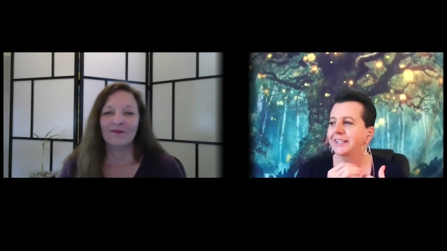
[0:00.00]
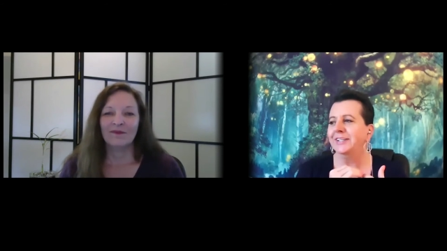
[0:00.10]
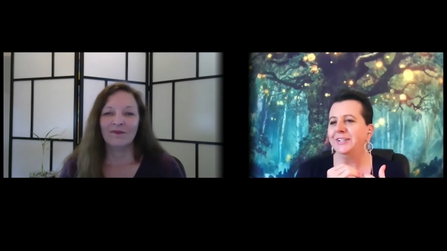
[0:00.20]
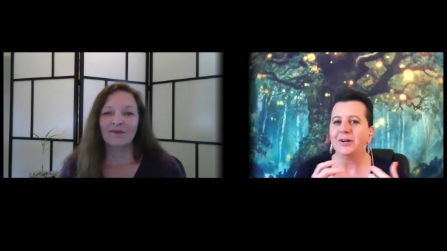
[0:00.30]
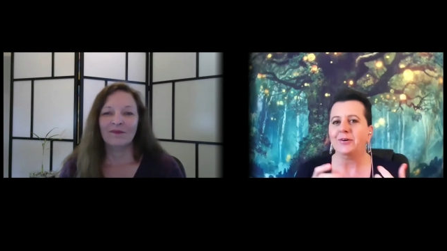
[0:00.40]

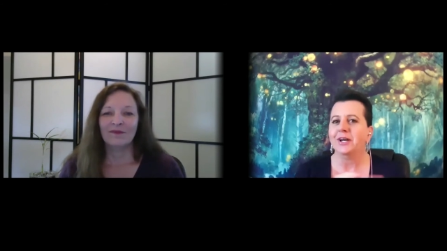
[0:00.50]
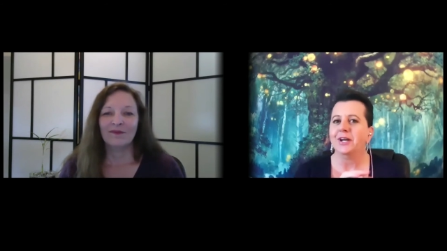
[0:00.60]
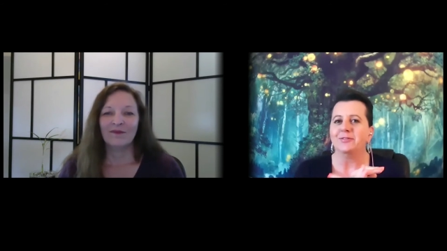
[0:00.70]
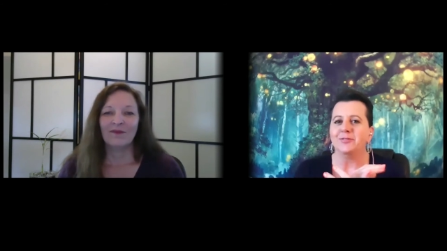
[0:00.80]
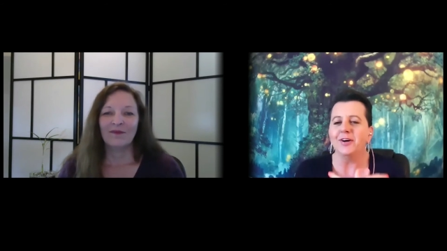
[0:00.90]
Speaker 1: you know,
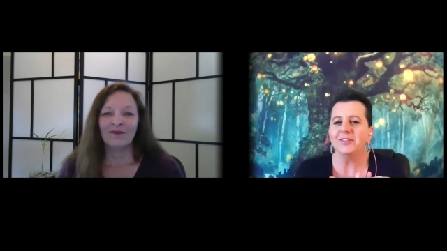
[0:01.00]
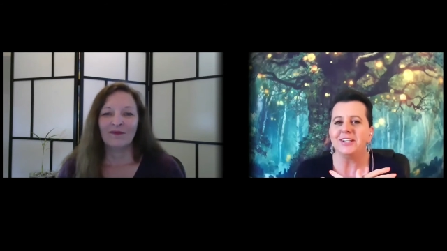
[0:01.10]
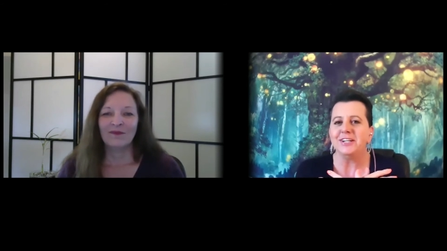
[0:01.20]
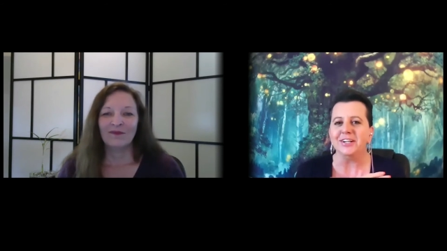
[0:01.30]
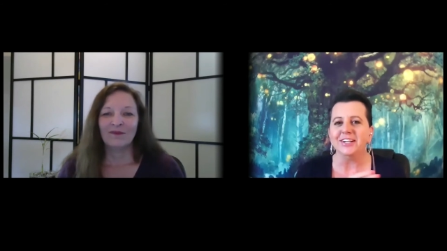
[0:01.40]

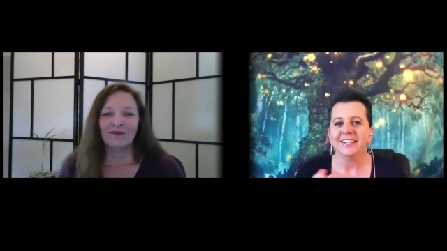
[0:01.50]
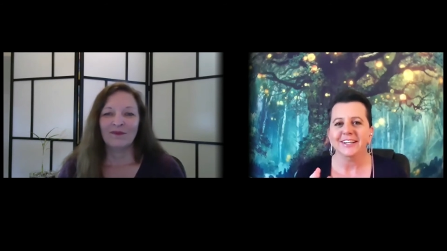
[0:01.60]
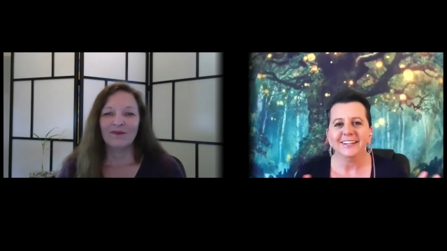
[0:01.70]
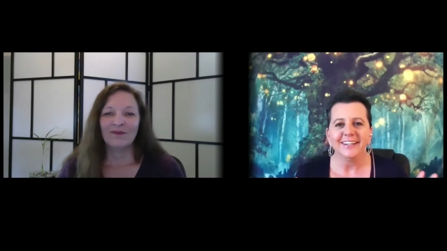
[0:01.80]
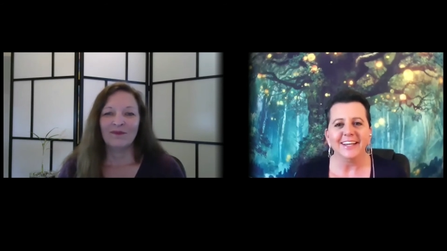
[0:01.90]
fall's here.
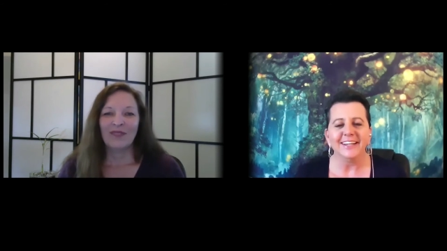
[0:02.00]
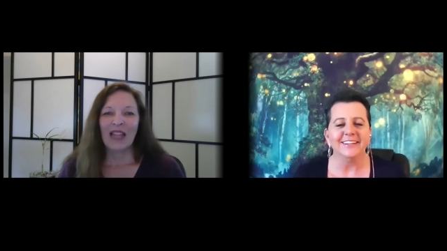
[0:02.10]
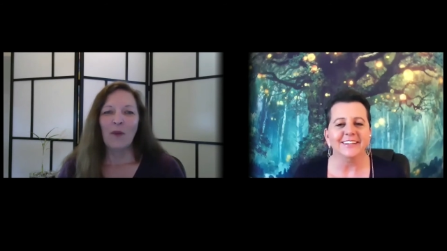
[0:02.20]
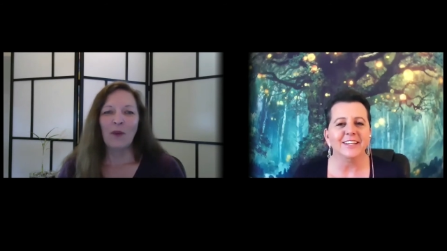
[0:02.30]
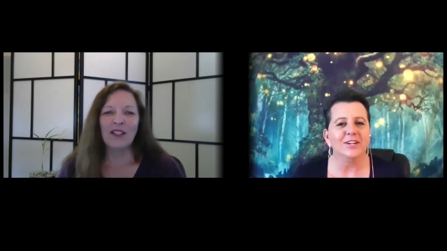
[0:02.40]

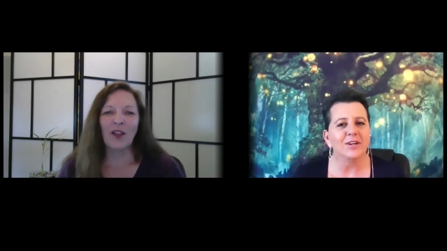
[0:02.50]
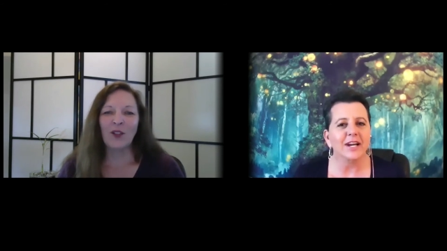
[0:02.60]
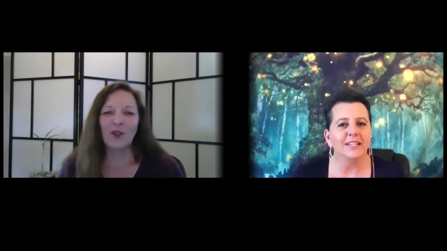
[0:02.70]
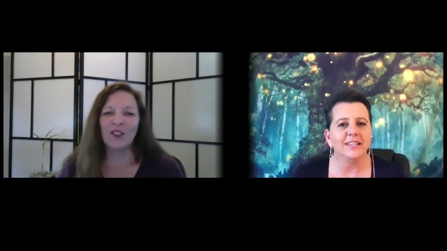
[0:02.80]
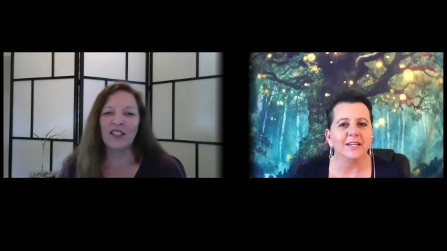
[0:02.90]
And well, it's you know,
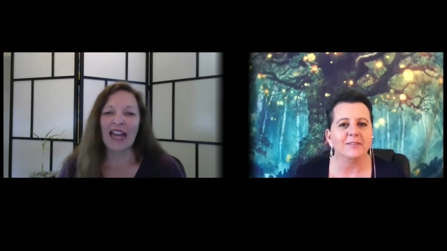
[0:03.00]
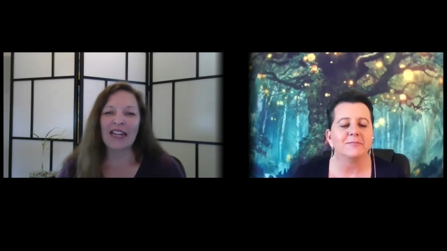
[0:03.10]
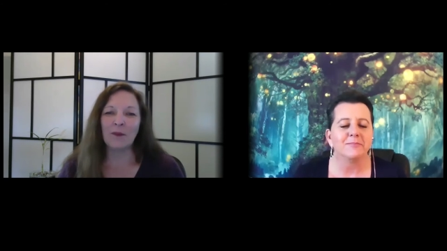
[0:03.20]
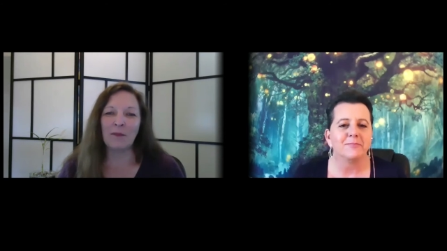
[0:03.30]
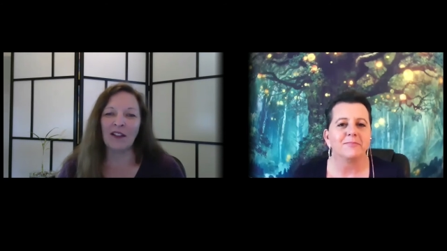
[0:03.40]
also
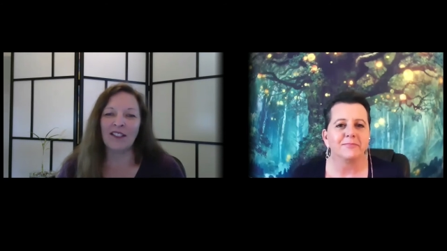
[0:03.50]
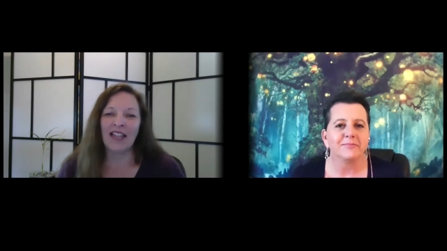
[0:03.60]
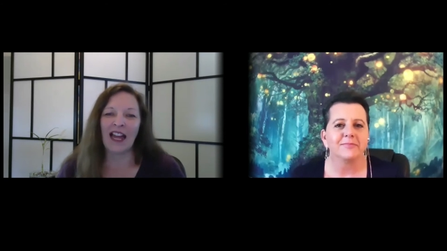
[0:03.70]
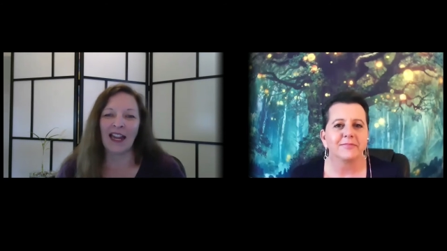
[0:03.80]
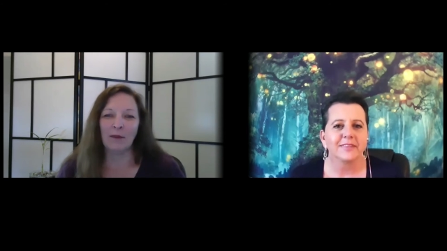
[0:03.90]
cider thing.
Speaker 2: mill
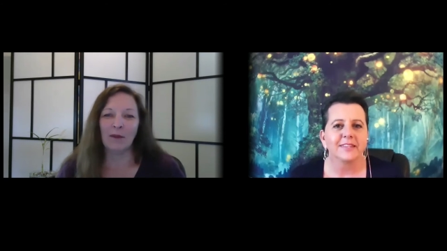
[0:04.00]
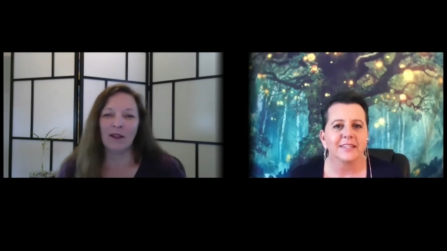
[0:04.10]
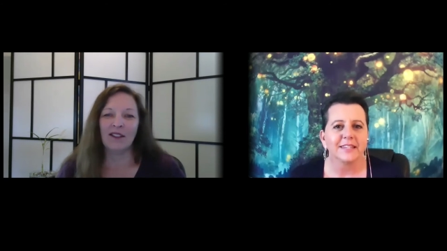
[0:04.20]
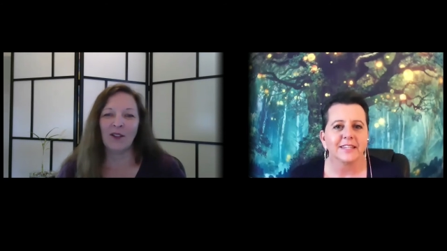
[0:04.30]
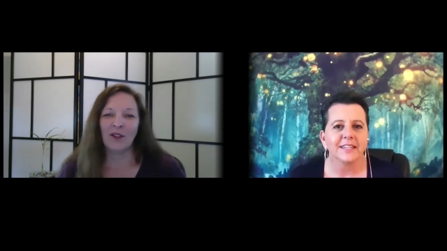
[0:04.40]
time.
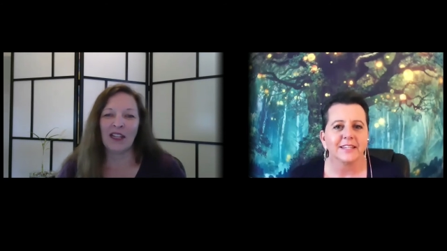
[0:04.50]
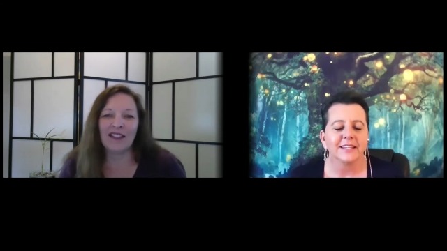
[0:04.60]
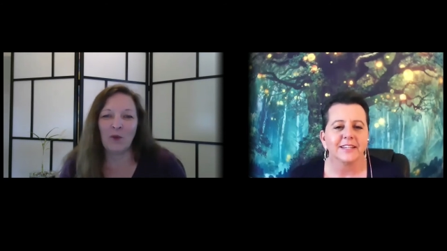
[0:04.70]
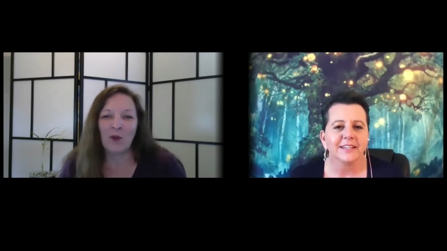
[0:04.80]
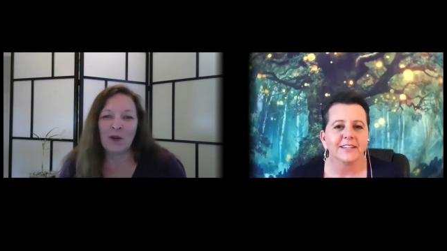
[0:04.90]
So like
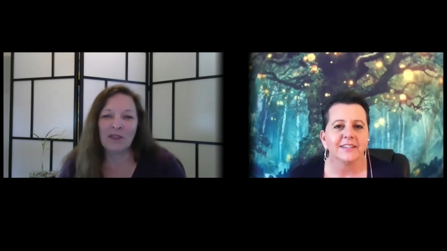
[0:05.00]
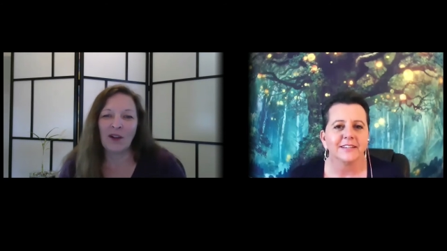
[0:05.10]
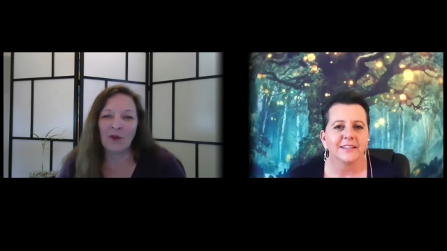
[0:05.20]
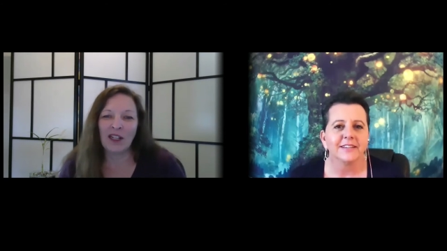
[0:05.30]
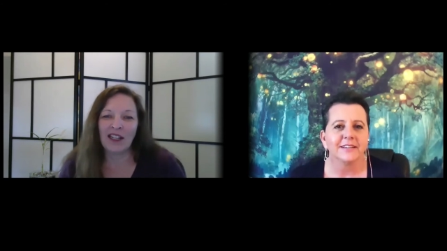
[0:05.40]
the warm
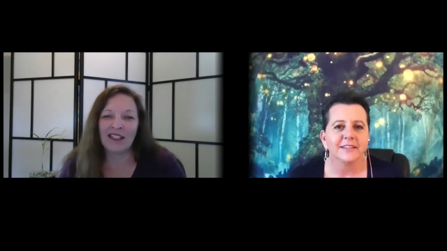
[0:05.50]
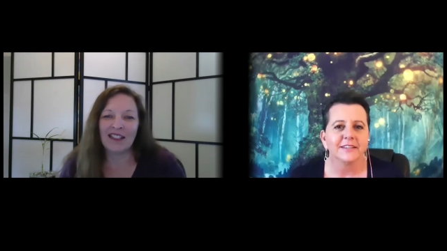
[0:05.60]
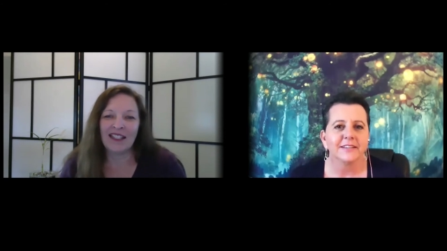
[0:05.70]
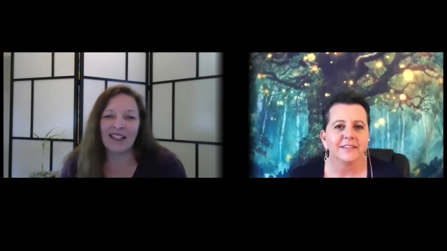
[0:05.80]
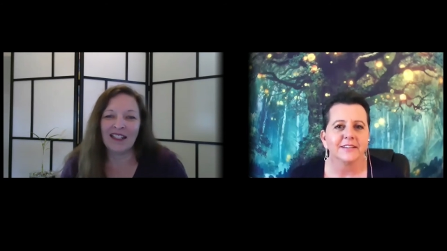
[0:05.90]

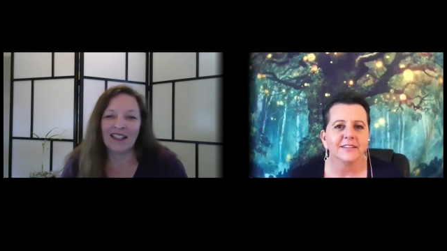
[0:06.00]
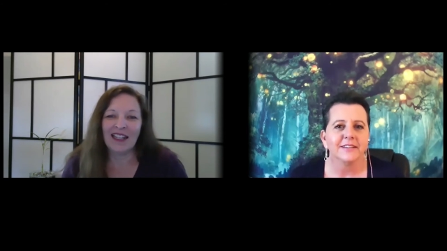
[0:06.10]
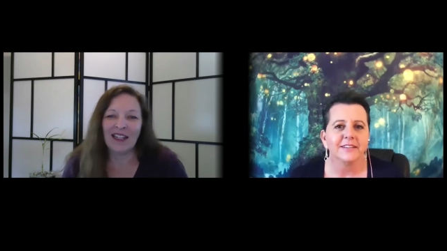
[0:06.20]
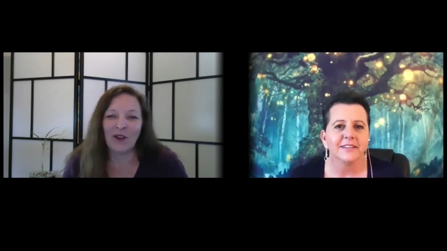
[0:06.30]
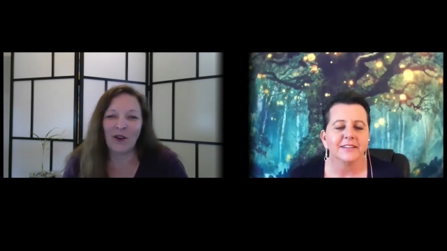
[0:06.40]
donuts and
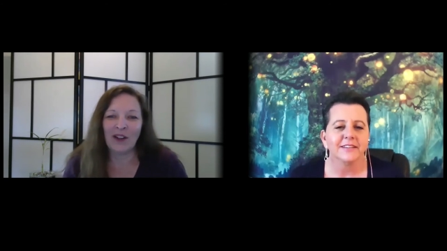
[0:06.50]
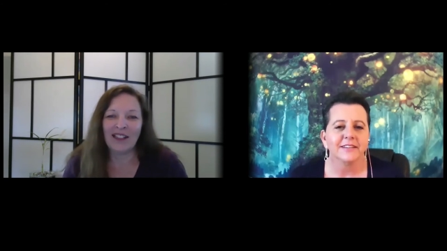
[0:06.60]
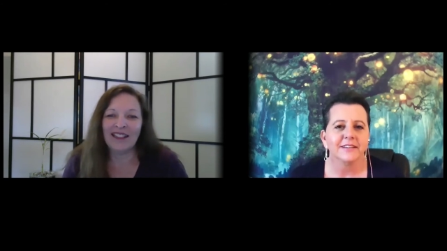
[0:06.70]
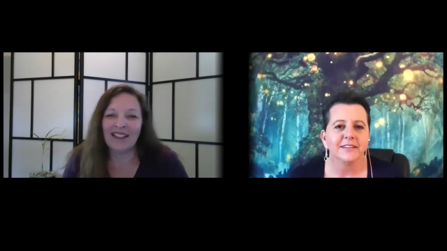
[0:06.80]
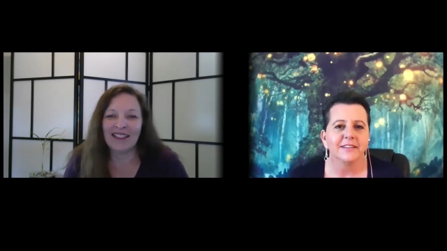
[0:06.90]
you know going
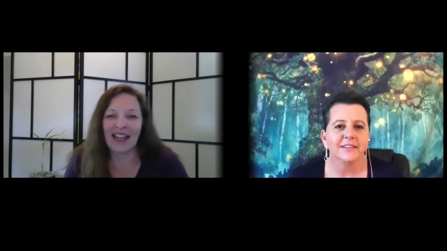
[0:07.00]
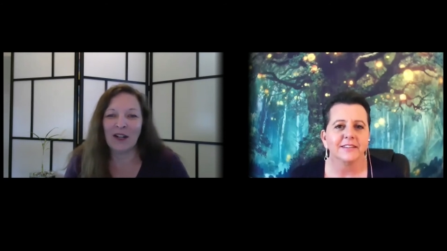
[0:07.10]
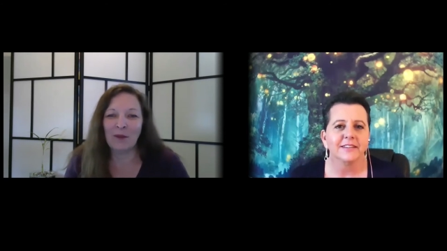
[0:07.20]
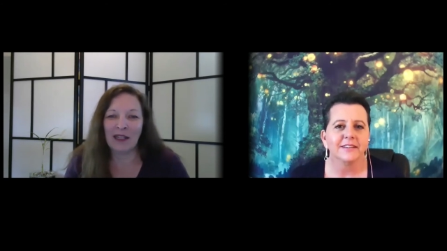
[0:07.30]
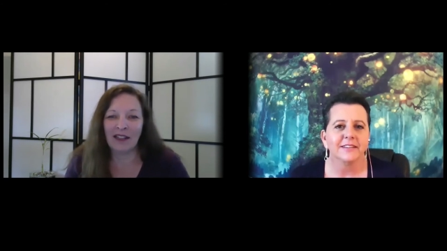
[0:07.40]
to the
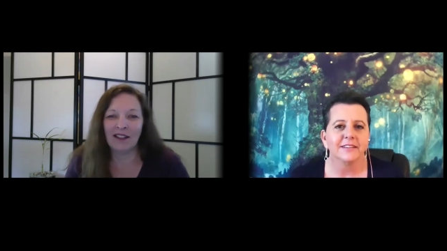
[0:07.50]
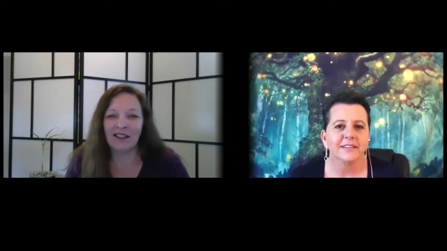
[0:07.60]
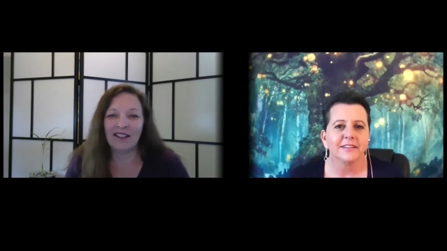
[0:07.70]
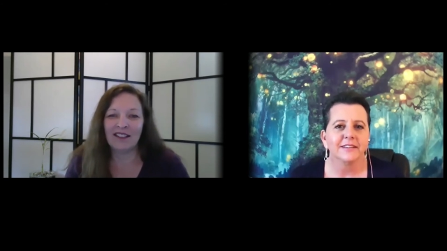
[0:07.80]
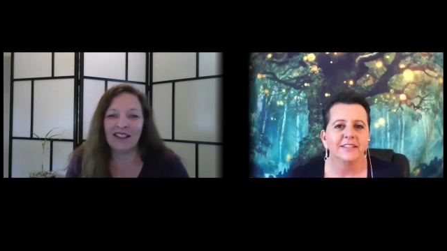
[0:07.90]
cider mill
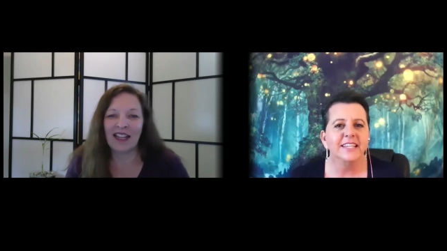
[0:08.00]
that